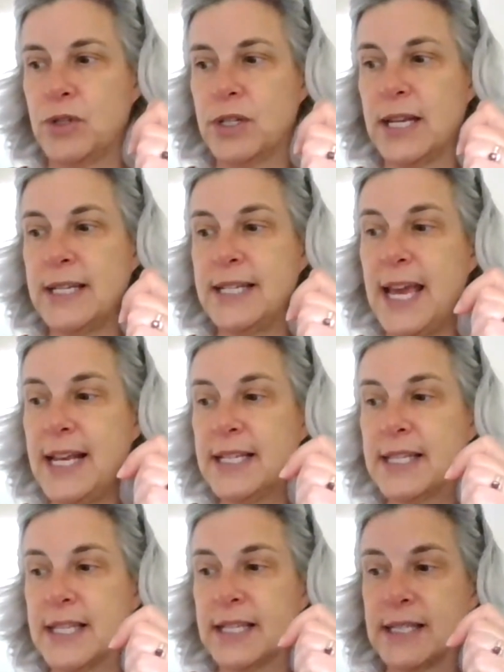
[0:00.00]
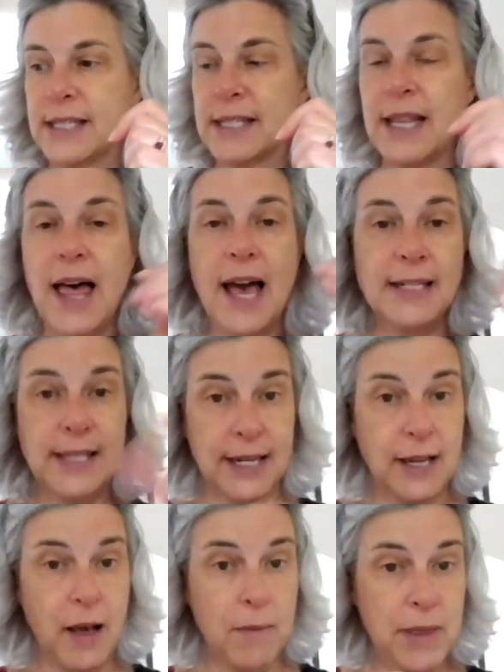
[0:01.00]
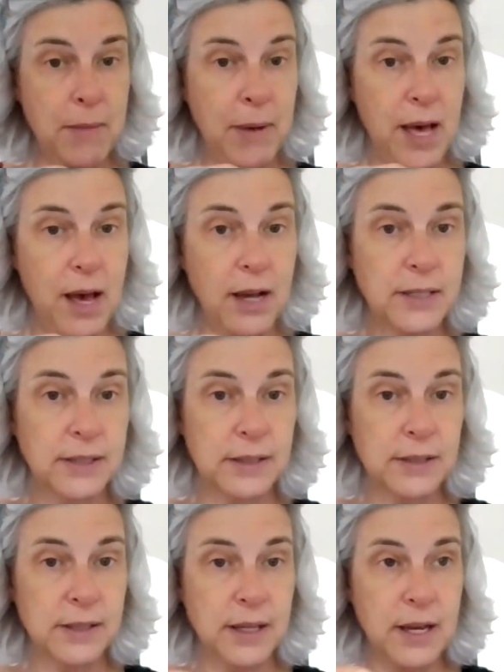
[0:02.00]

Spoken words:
contains the slides that come in the box